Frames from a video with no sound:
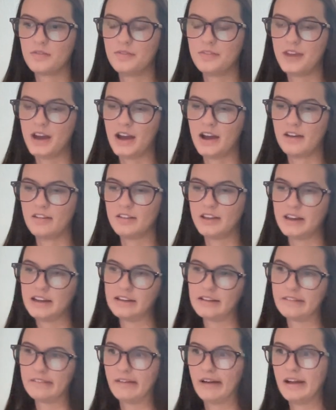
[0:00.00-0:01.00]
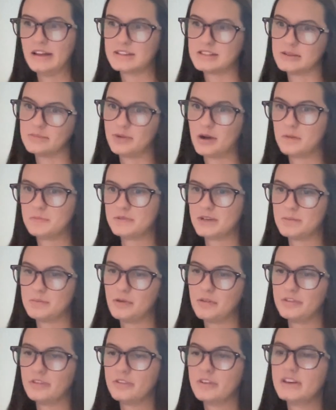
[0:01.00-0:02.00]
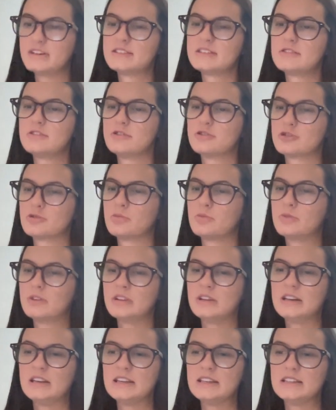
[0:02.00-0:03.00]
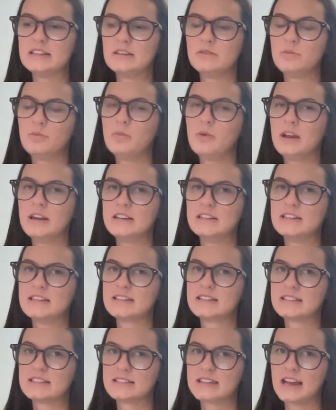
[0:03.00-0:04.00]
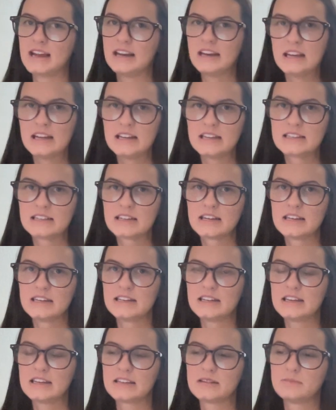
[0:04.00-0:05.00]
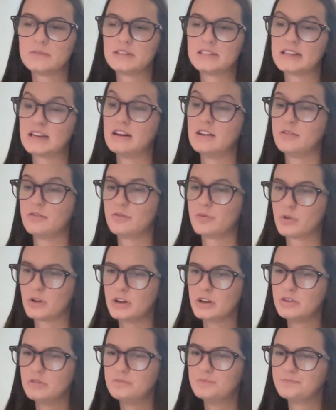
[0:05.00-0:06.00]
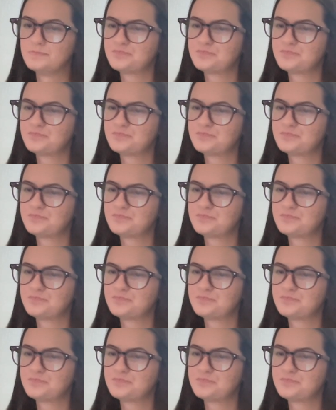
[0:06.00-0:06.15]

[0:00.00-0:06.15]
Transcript: that, like as it pops up on the list, there's a really easy way to cite it, to get them to cite it for you.